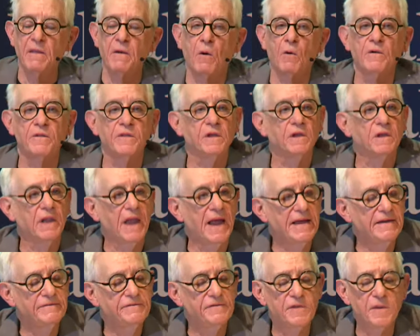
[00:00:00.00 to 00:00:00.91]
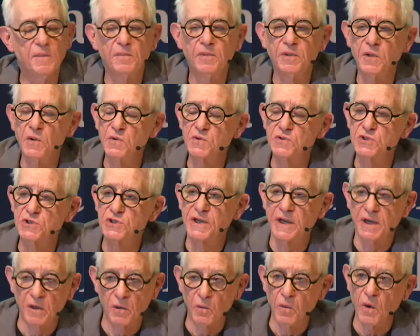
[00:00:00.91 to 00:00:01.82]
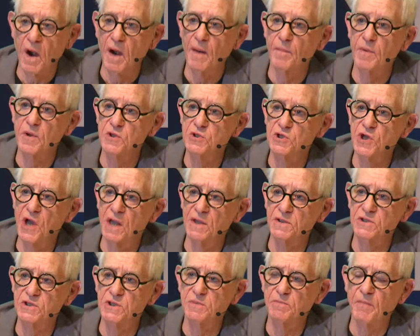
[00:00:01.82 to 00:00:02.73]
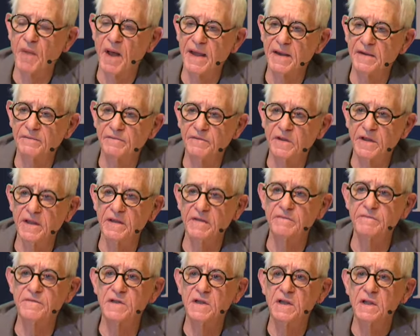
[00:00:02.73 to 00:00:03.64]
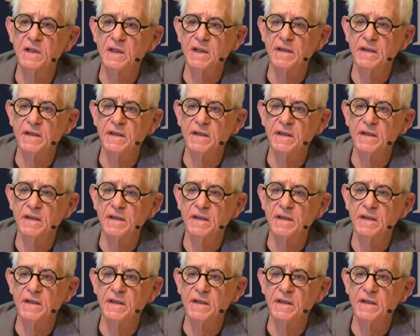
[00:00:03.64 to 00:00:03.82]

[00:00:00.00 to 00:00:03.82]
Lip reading: or the life the blues singer Robert Johnson might have lived